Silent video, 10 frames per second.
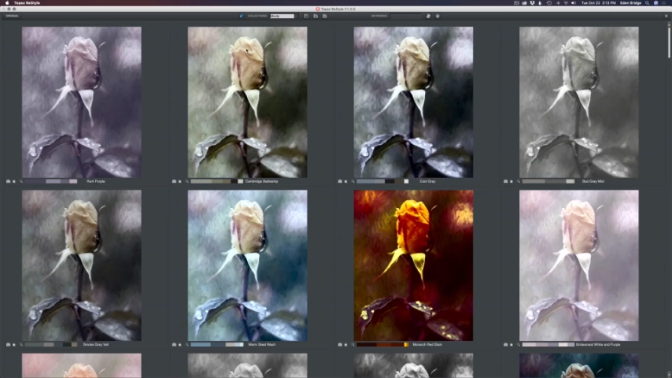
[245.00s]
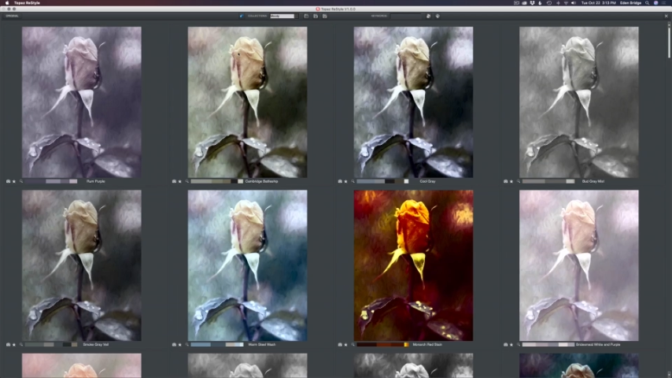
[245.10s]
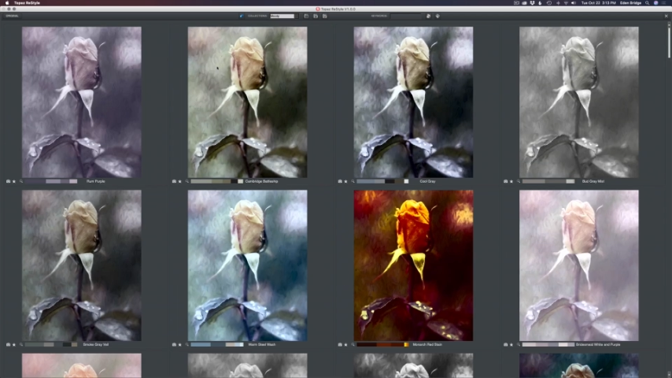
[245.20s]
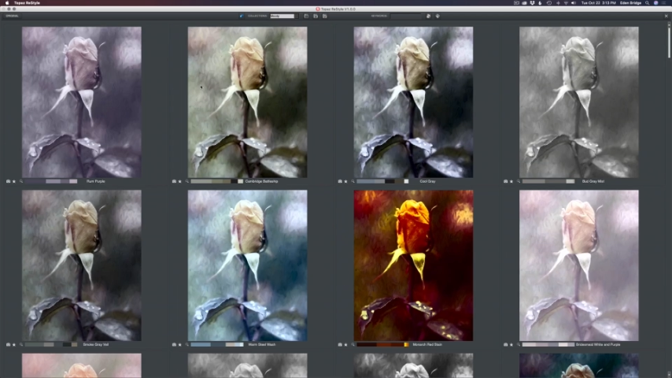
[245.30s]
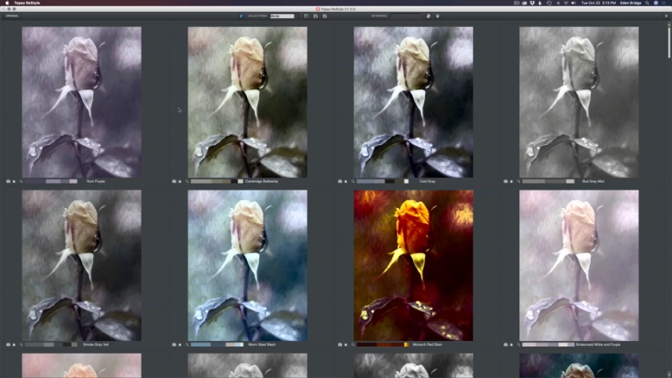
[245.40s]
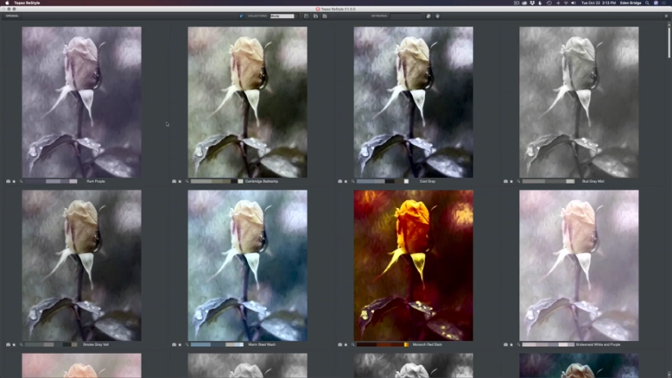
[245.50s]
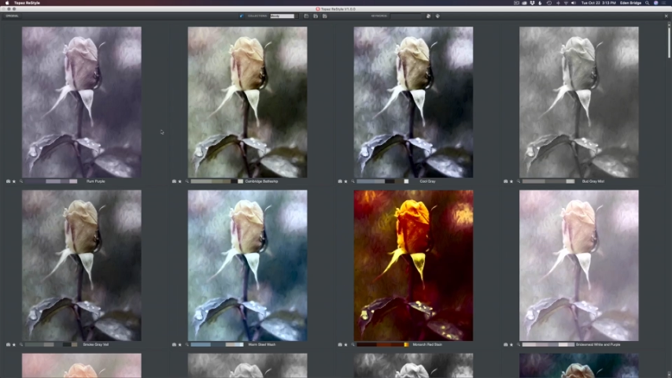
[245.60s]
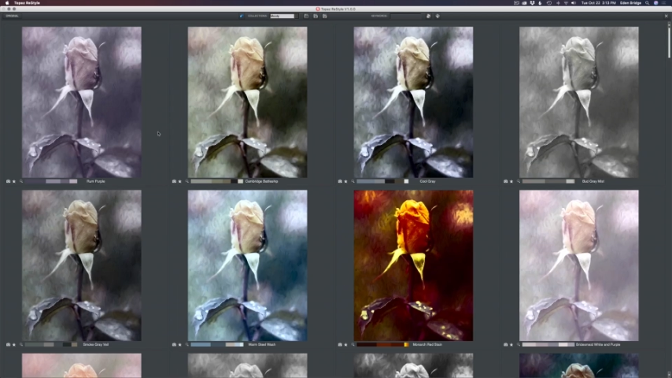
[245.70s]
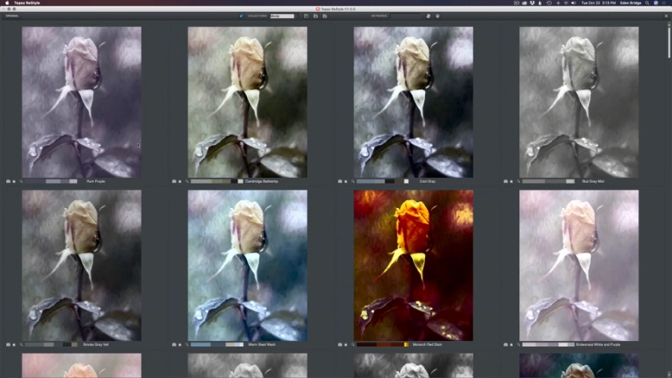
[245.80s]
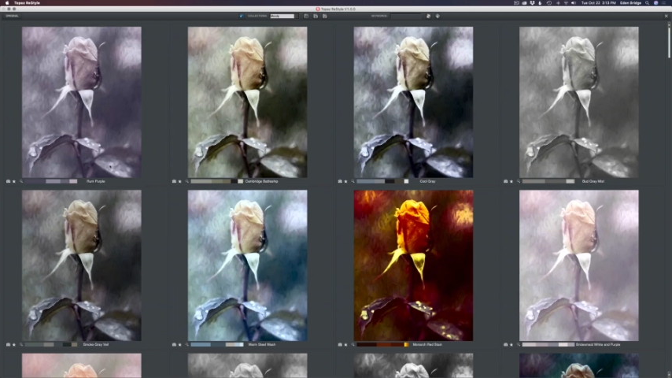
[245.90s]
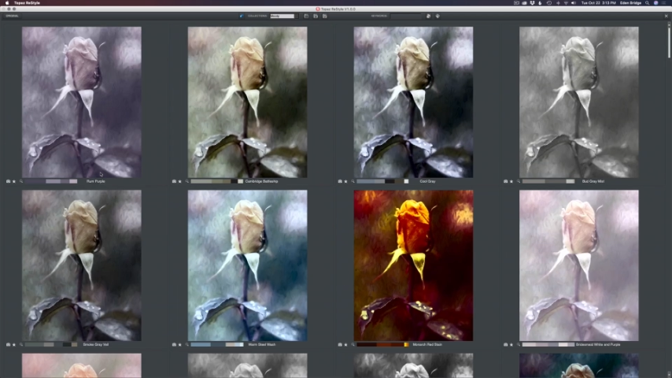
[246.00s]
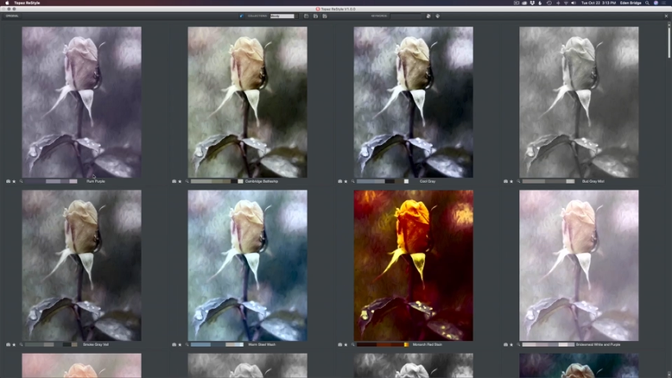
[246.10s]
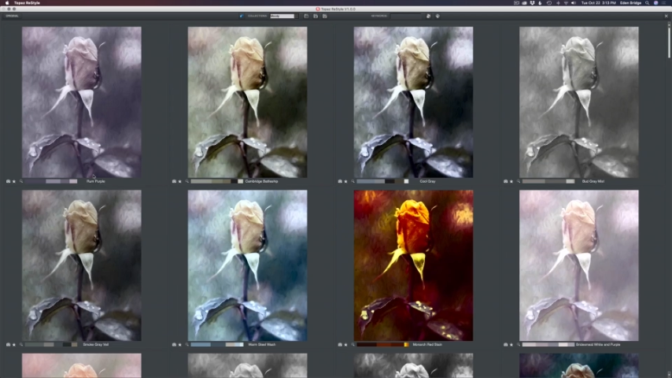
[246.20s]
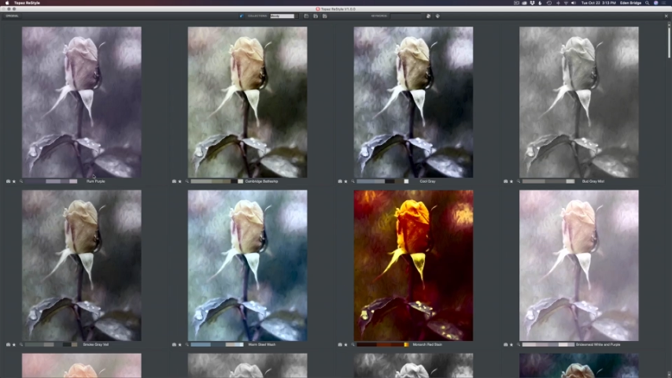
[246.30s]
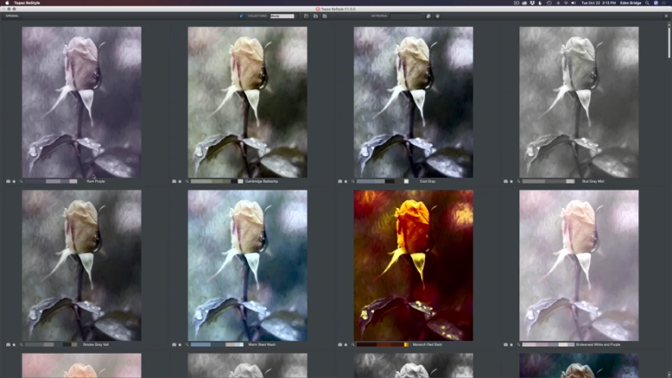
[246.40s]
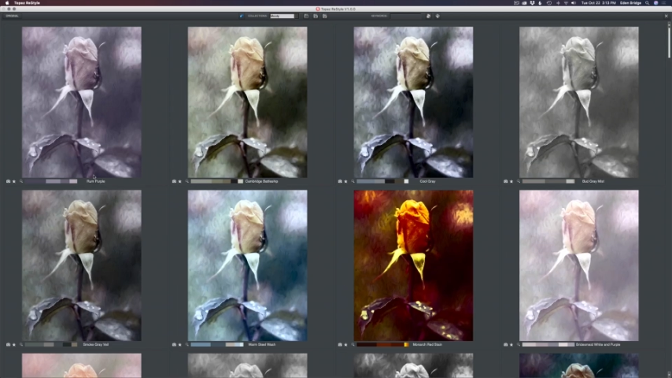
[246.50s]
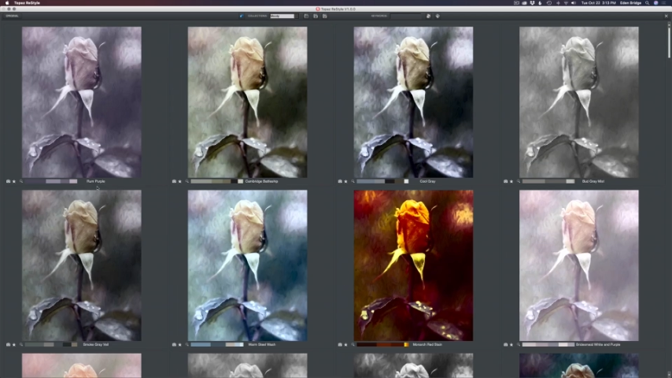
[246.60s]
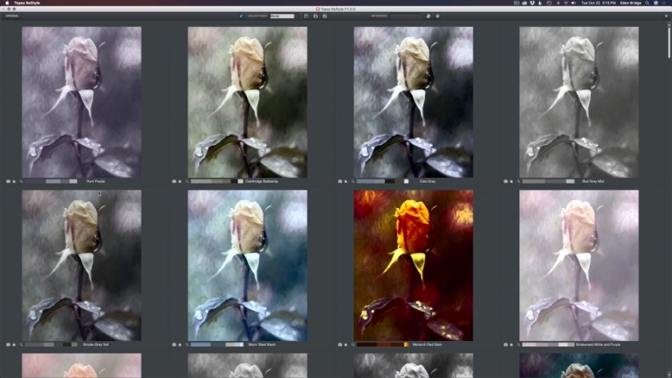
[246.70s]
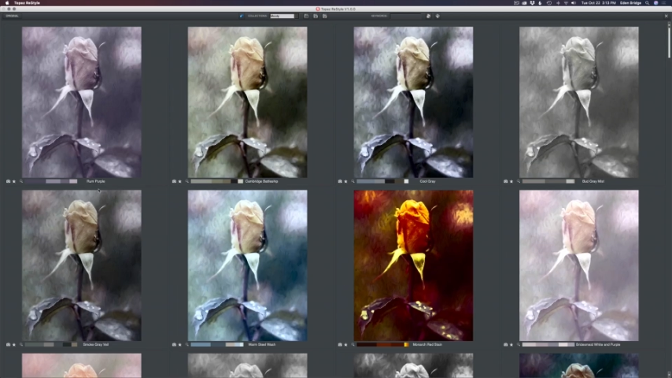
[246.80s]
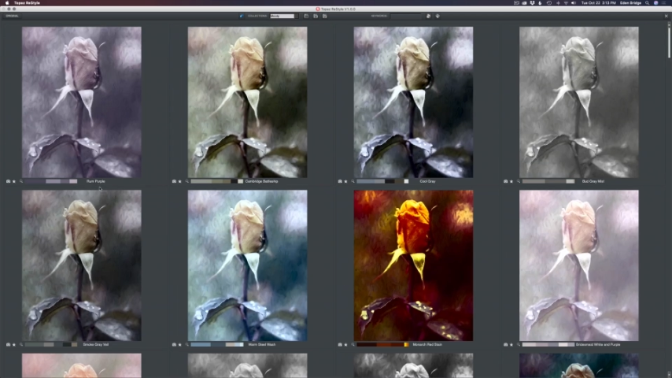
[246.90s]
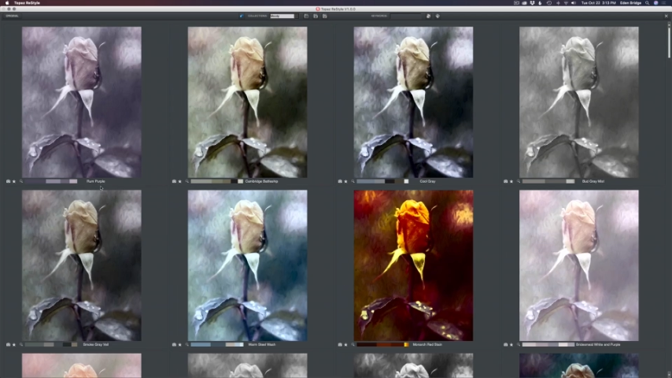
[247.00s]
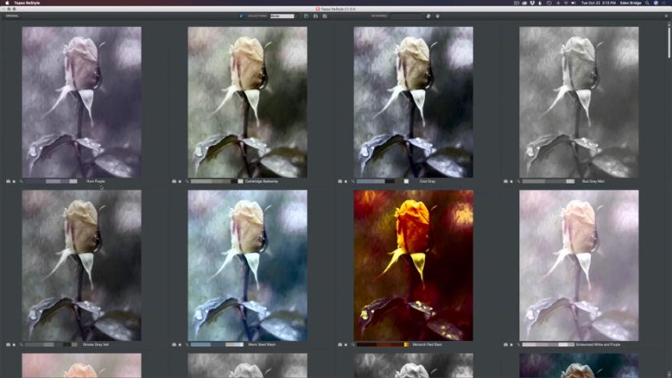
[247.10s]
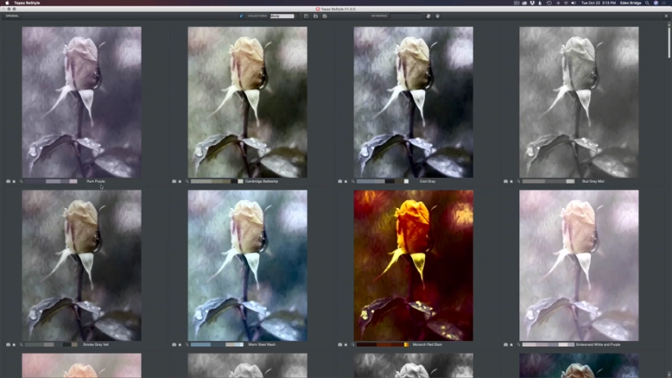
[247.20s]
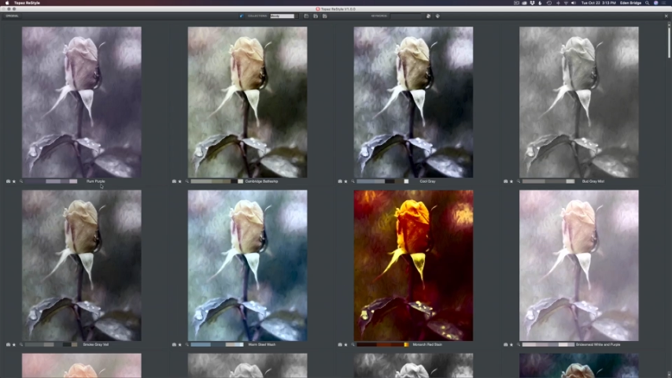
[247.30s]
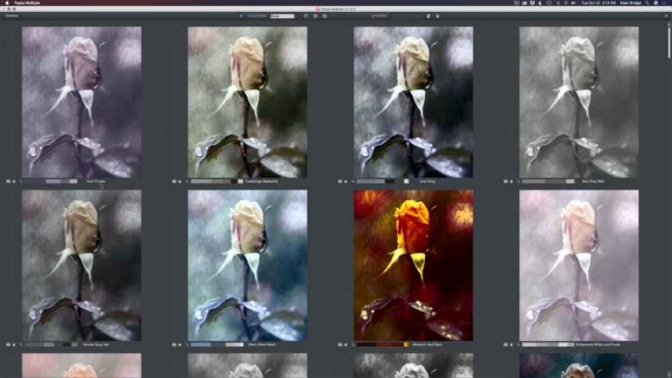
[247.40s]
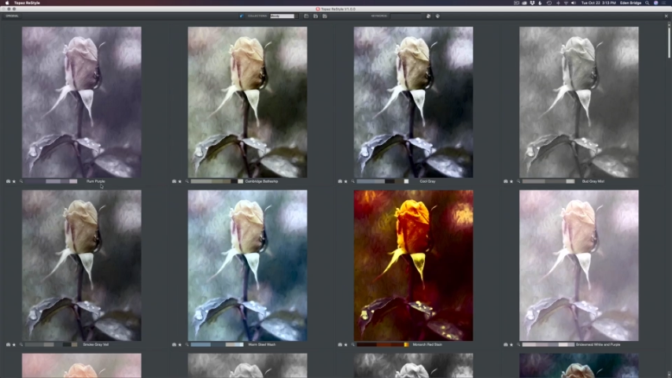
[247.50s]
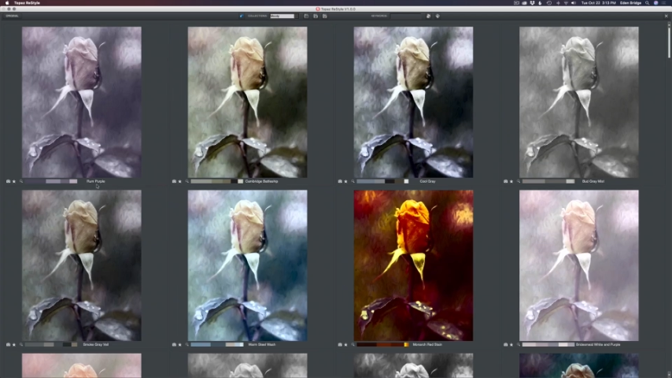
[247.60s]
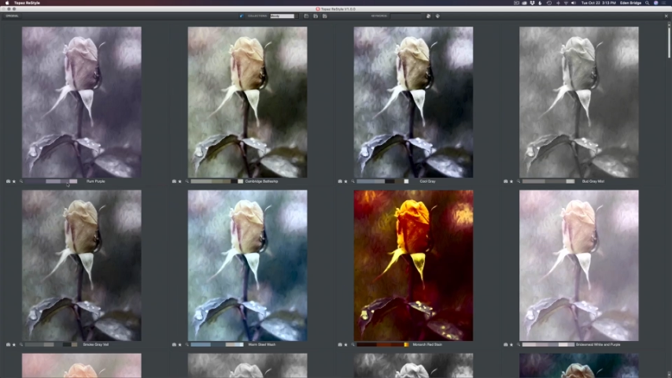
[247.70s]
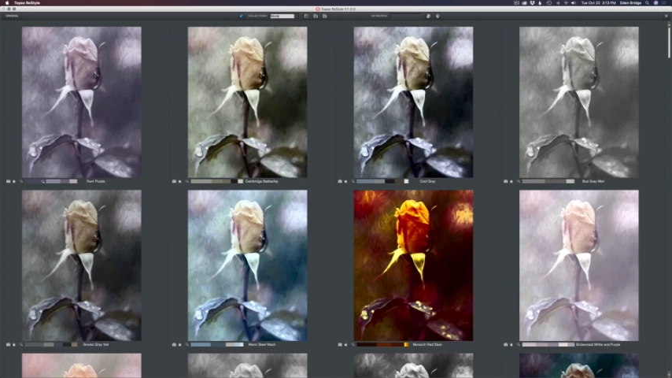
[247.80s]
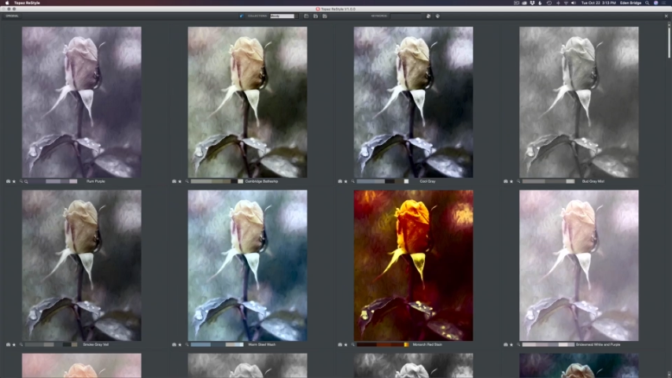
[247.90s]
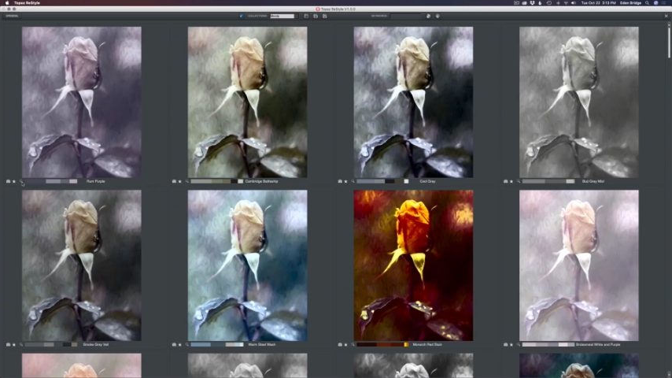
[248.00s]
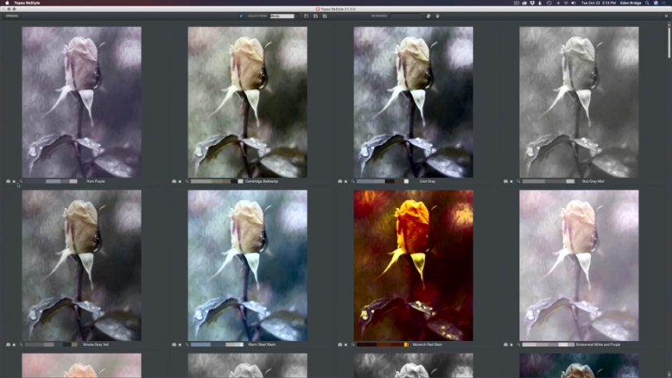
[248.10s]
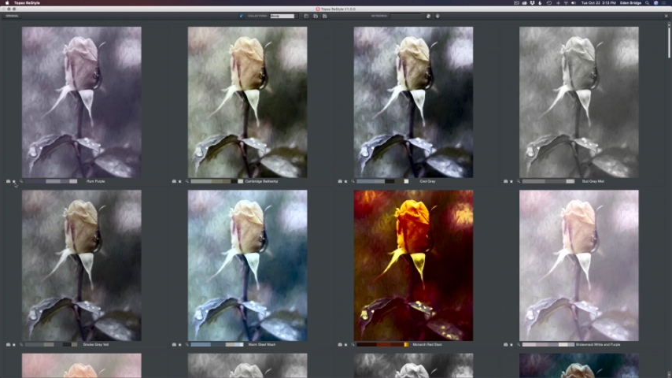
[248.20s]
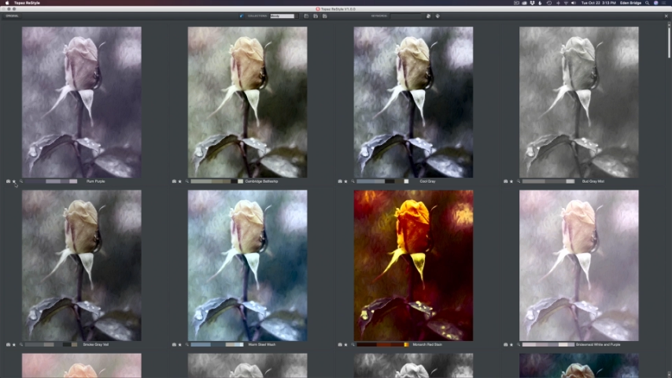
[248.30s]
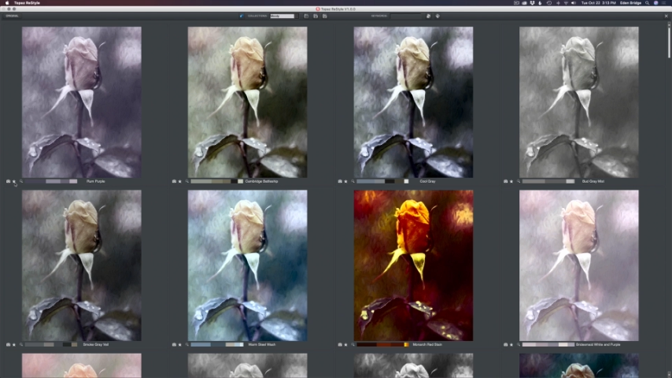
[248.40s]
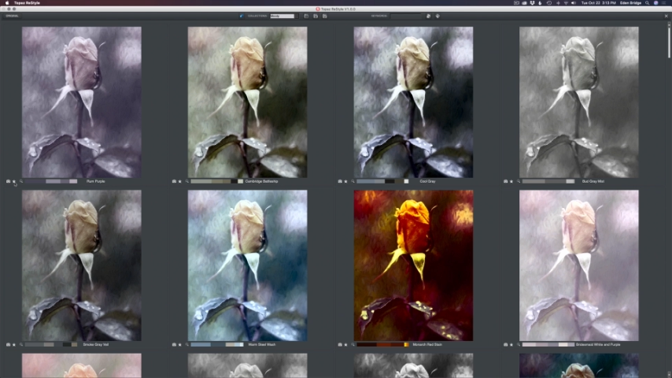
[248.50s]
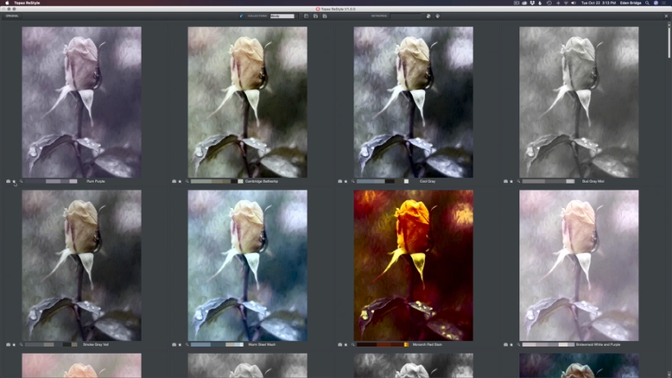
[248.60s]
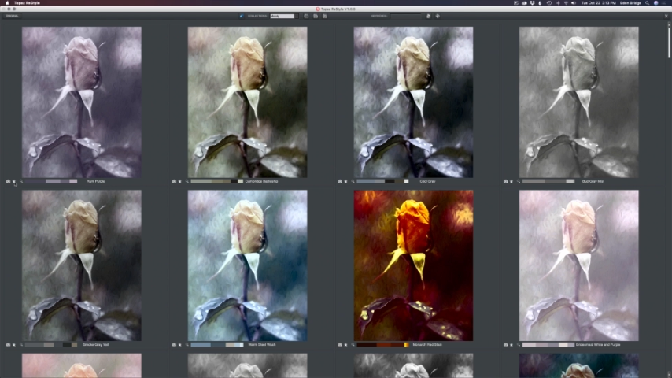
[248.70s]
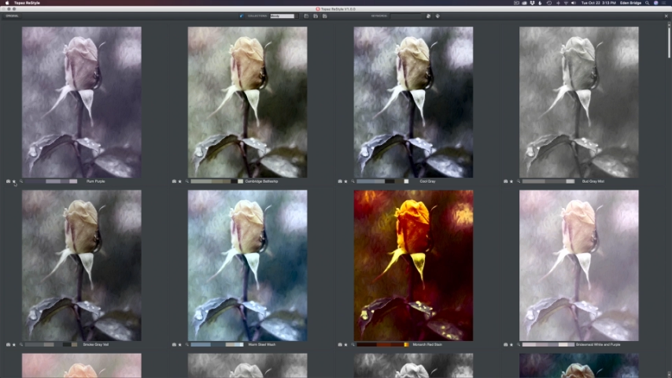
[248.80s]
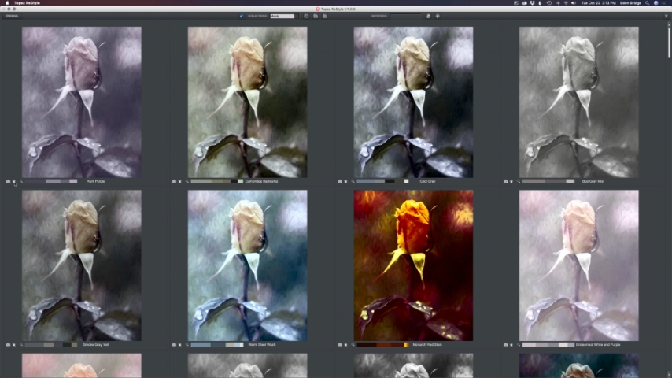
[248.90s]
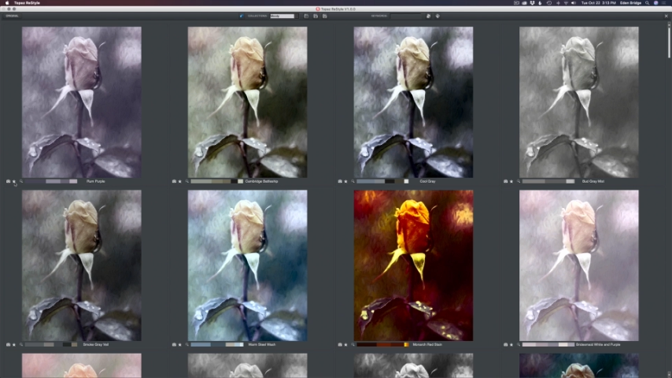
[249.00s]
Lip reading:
No face is visible, so there are no lips to read.